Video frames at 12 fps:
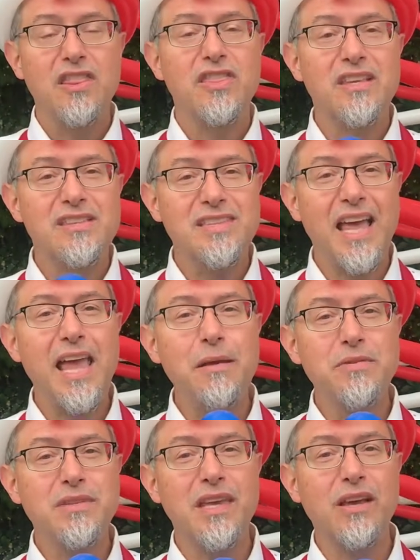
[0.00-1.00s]
The same
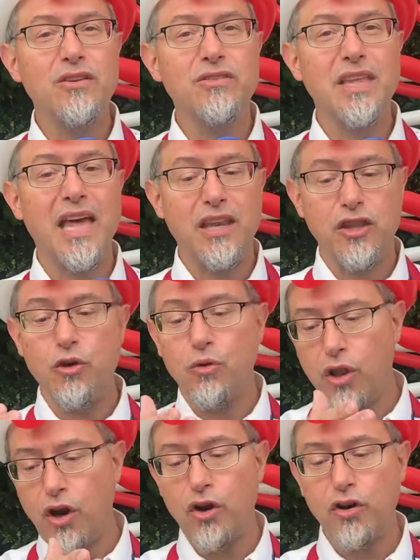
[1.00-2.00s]
skills that you
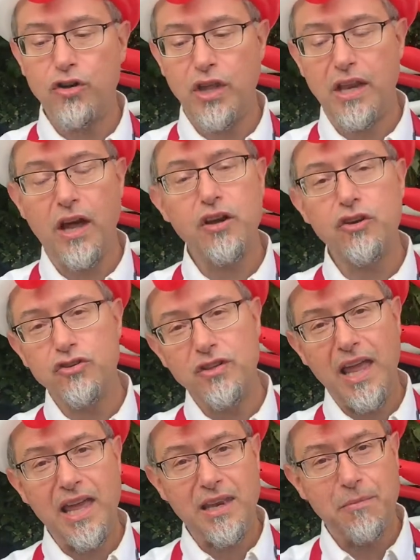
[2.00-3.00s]
learn and
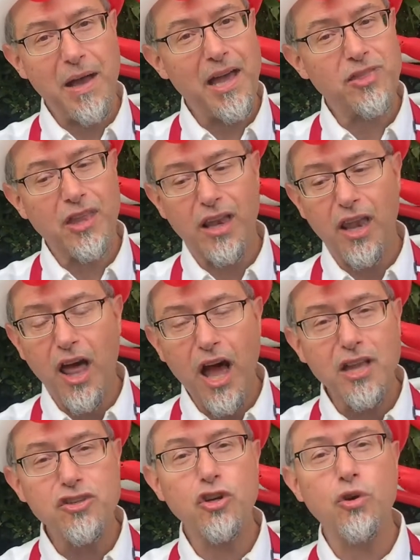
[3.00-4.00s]
understand about the
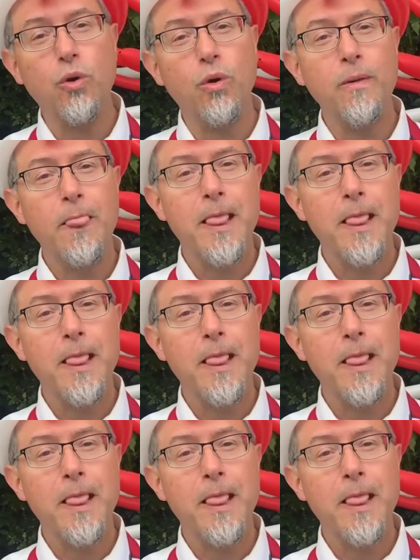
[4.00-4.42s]
logical